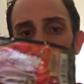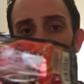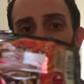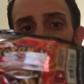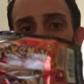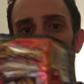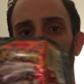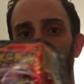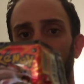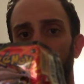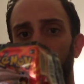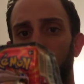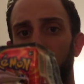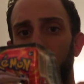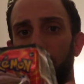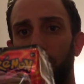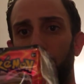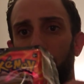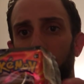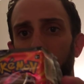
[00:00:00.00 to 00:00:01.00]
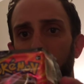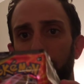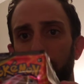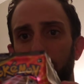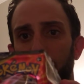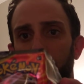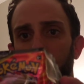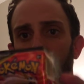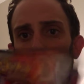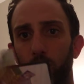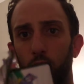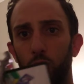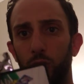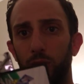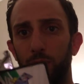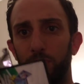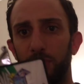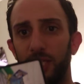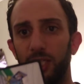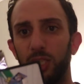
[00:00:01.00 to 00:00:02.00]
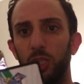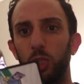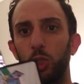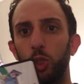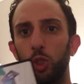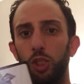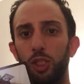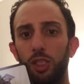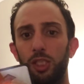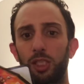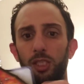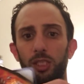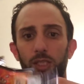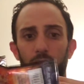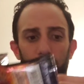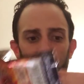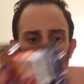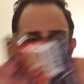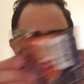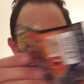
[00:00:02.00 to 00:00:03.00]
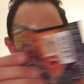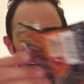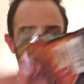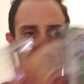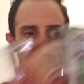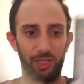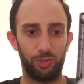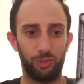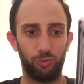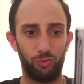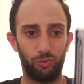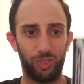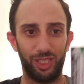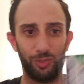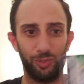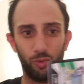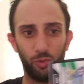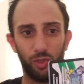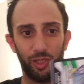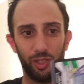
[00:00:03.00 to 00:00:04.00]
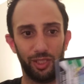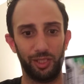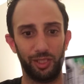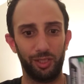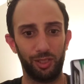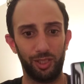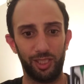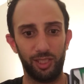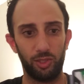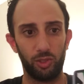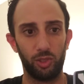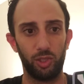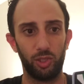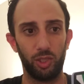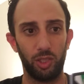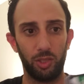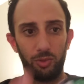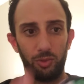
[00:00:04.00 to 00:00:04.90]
Is it going to be a white pack? Yeah! I picked the right one. Let's go.